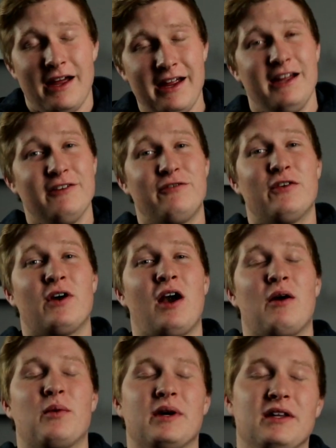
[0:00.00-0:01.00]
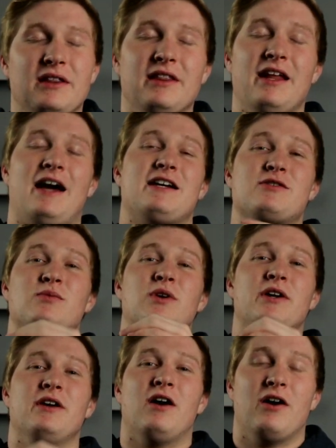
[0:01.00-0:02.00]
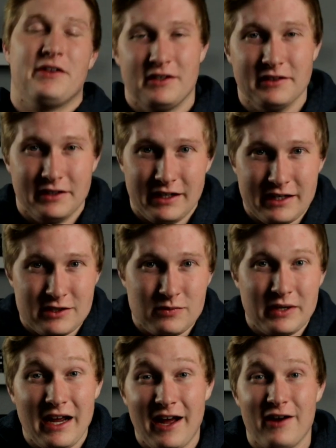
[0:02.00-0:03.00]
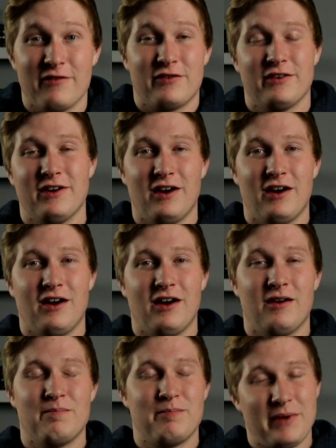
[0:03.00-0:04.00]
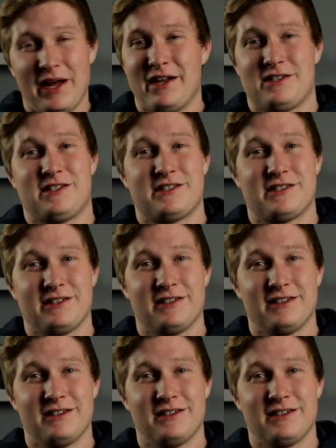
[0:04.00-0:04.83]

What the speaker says: And for our last one on the list, we have pets.